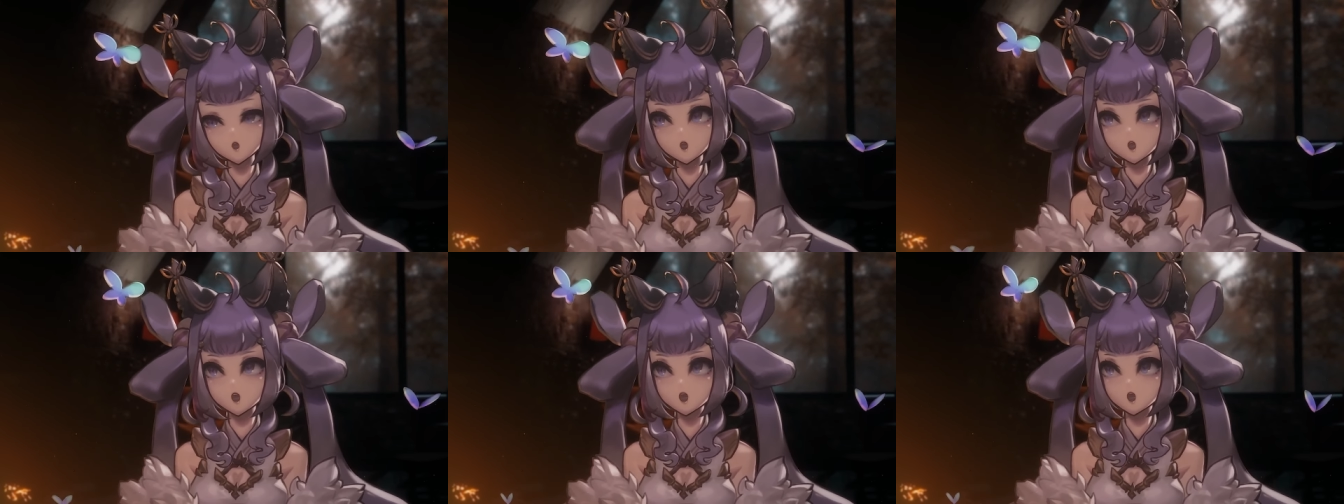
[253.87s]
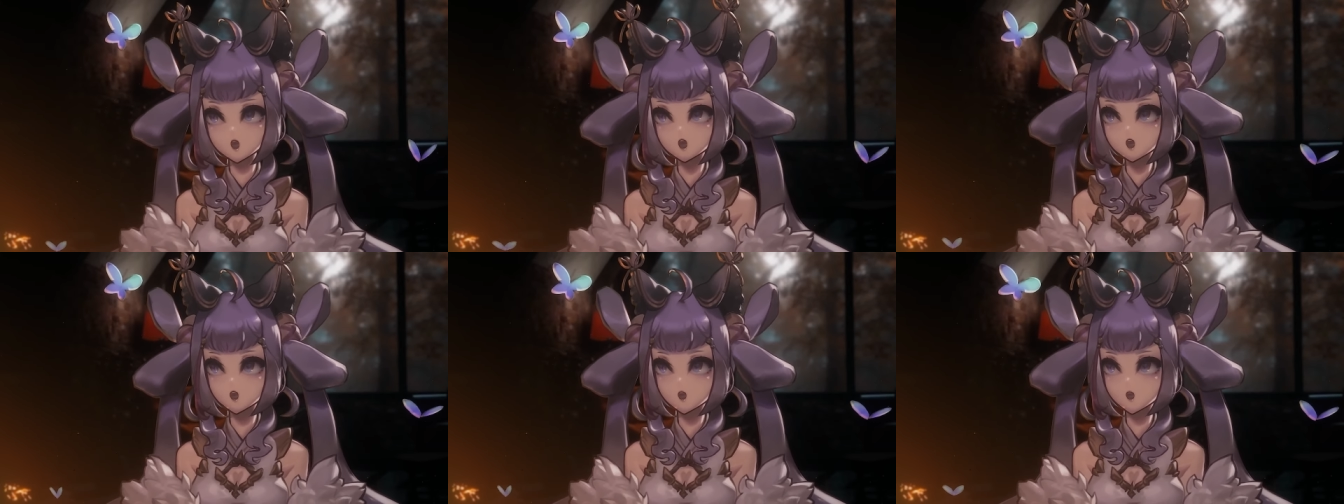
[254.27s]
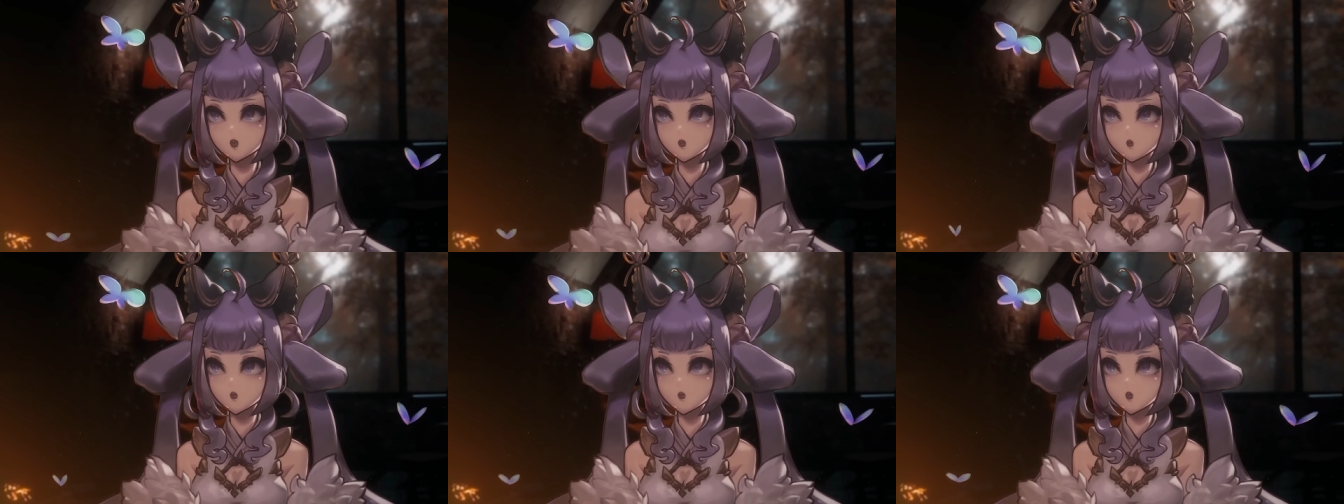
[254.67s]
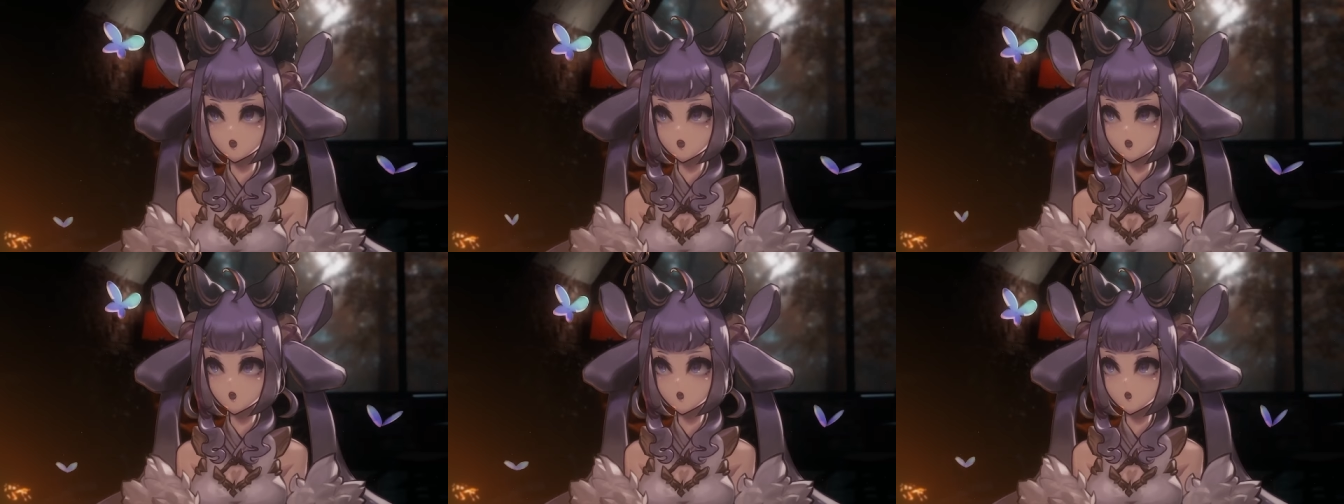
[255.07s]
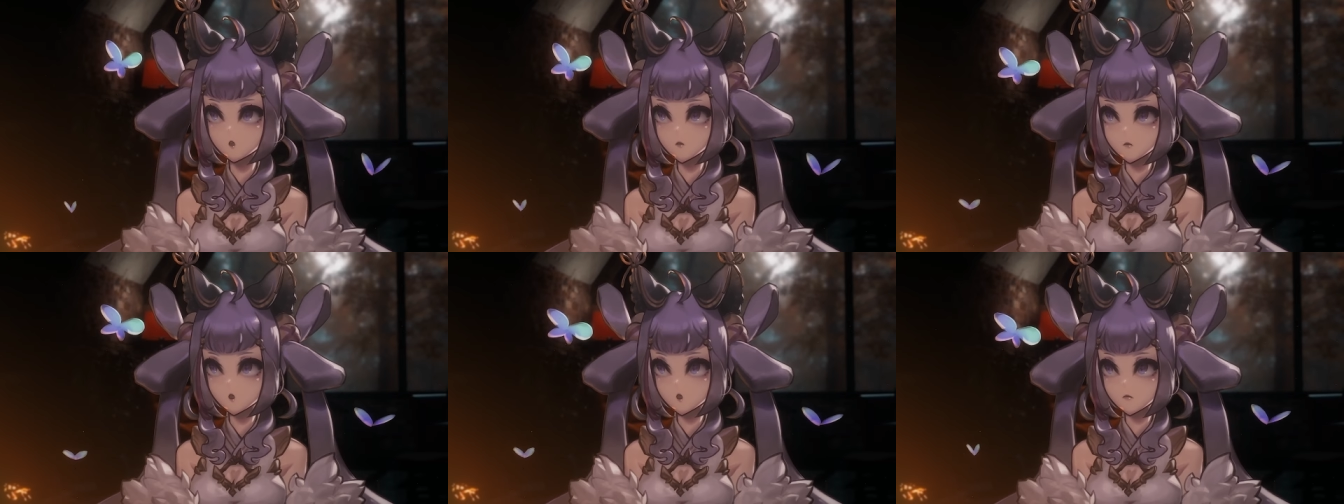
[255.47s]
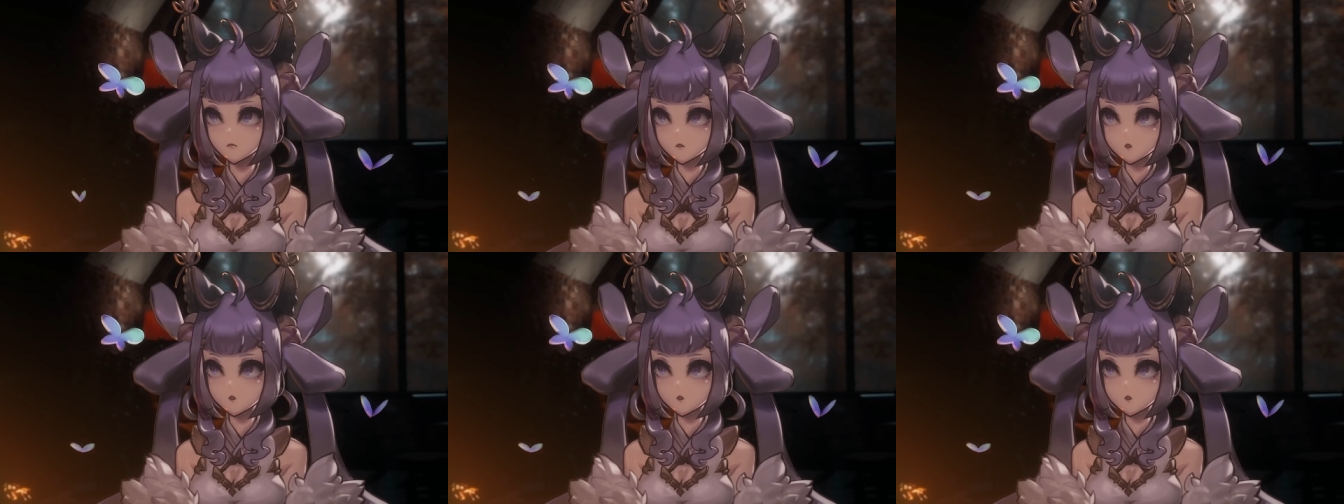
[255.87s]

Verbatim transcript: I can think about